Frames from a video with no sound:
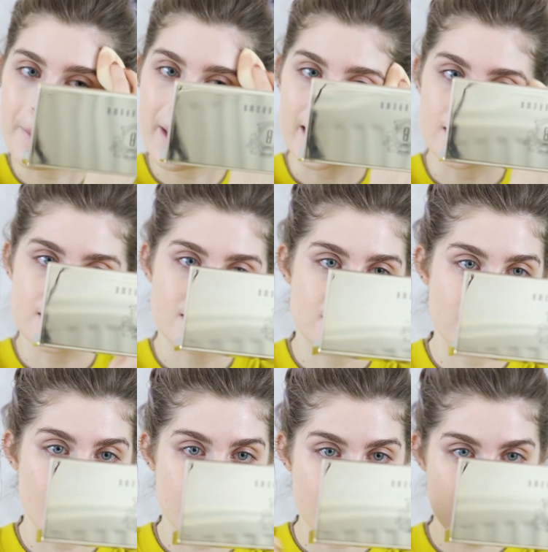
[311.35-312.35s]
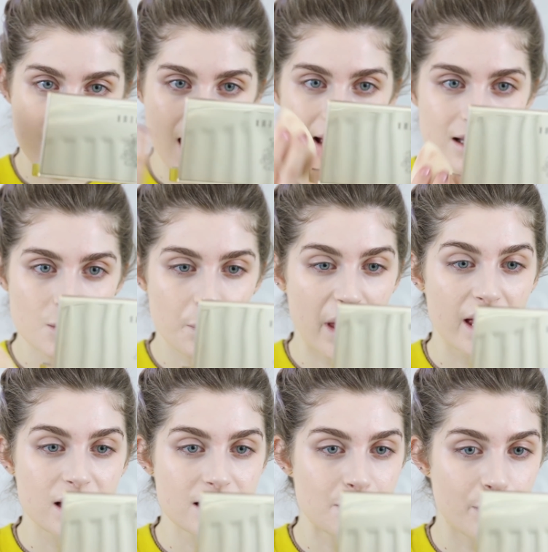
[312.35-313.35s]
base. It's a nice
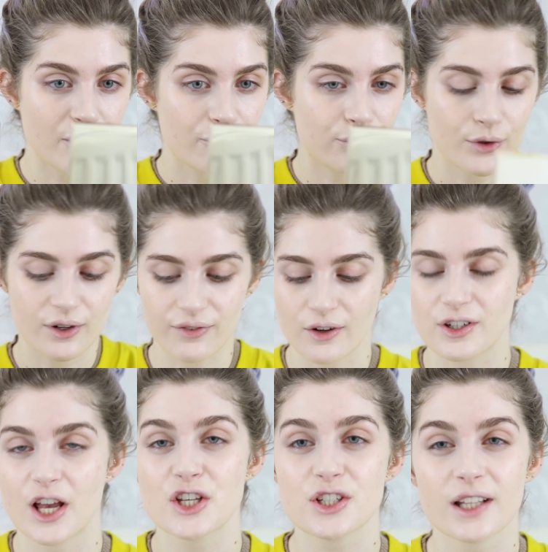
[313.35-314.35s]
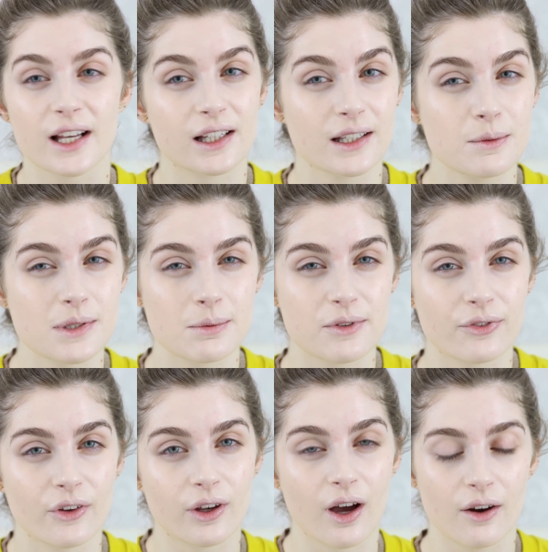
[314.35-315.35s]
base, but for a foundation that claims to be
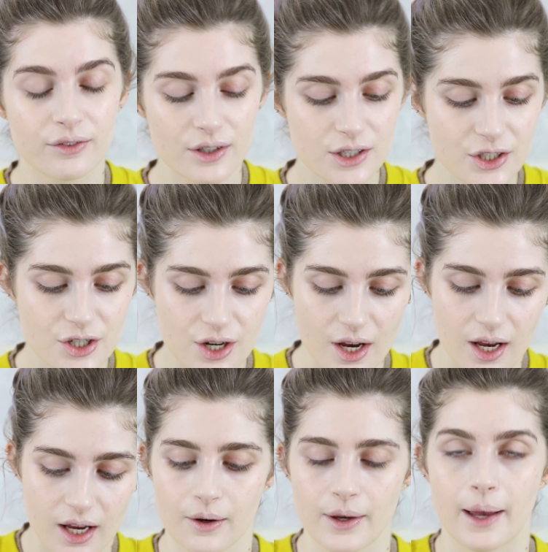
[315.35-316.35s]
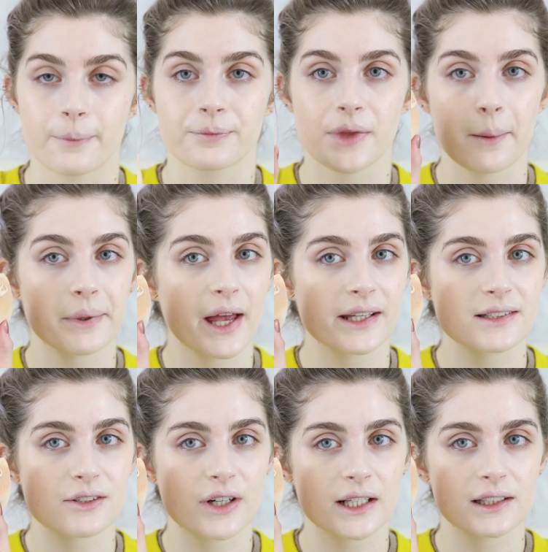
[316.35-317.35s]
full coverage. Okay, applying
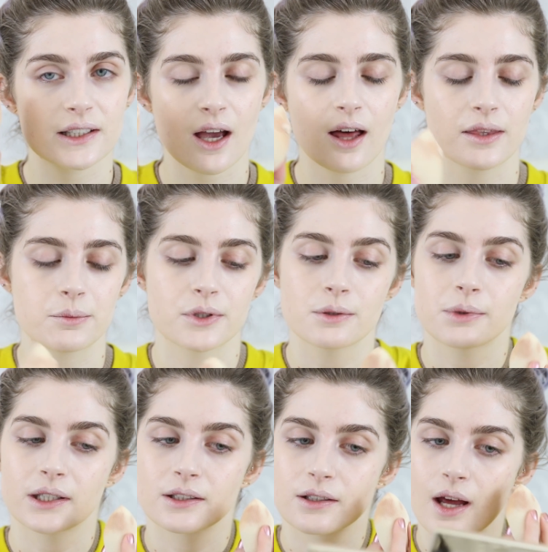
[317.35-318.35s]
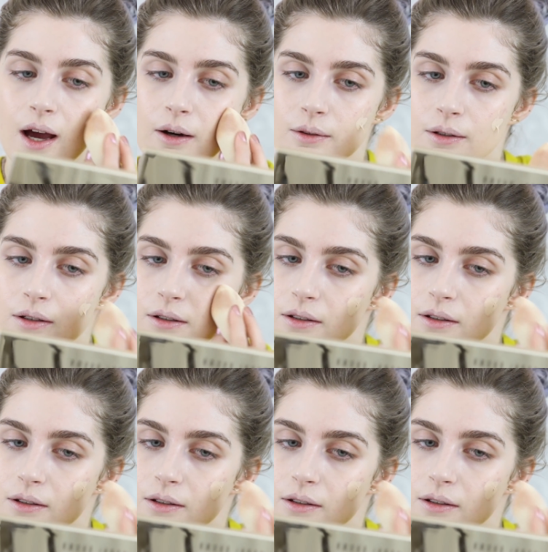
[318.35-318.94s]
directly on the Beauty Blender now